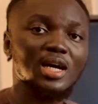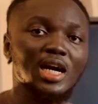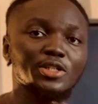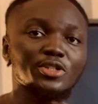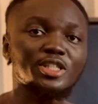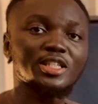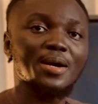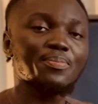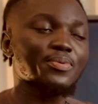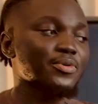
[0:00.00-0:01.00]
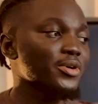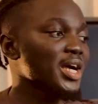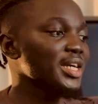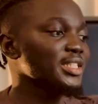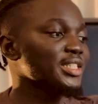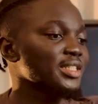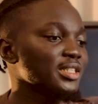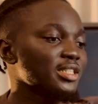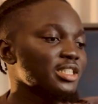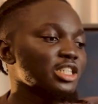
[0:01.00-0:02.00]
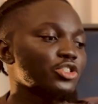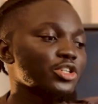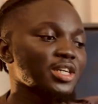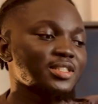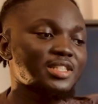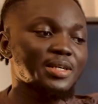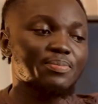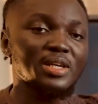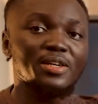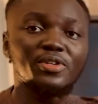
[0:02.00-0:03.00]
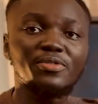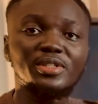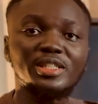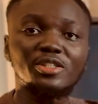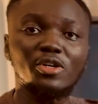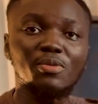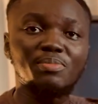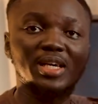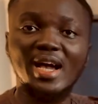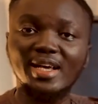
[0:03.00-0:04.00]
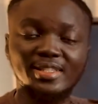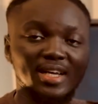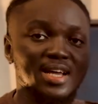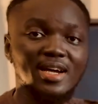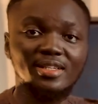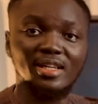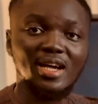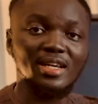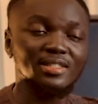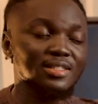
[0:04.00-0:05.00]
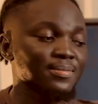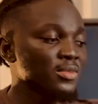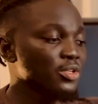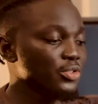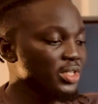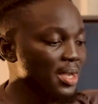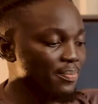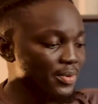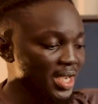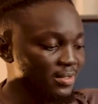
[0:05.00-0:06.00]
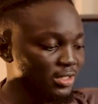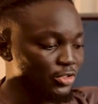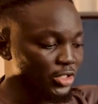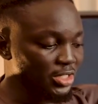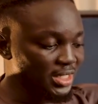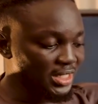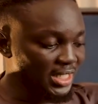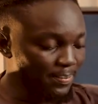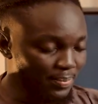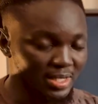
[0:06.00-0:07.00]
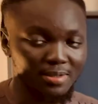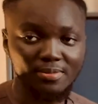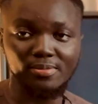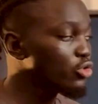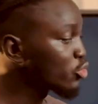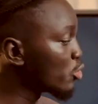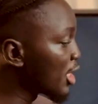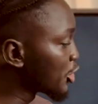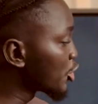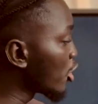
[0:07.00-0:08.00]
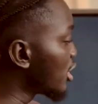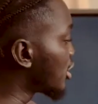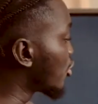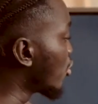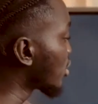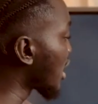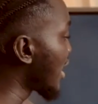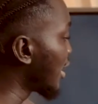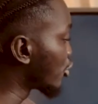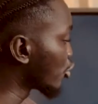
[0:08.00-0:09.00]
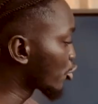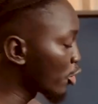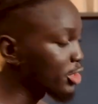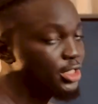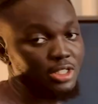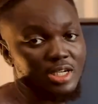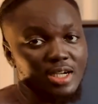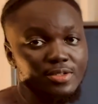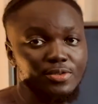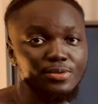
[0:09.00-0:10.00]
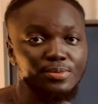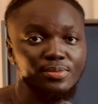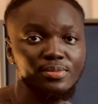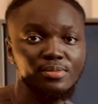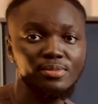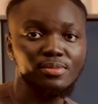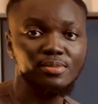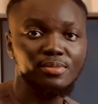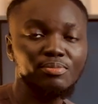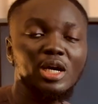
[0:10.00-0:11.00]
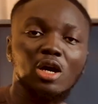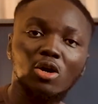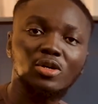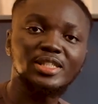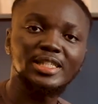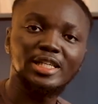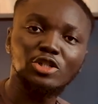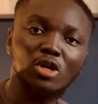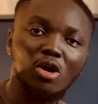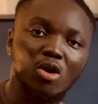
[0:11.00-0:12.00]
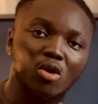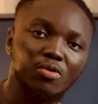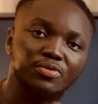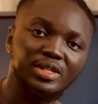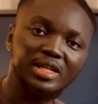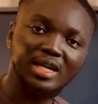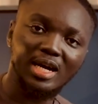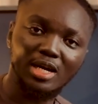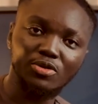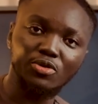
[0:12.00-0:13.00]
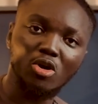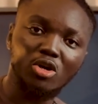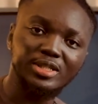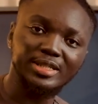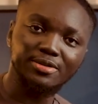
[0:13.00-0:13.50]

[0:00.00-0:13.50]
and you see that price retrace deeply, even if it is your BISI and the likes. You see that price retrace deeply to ensure it goes ahead to touch the candle. Because the nature of the candle or the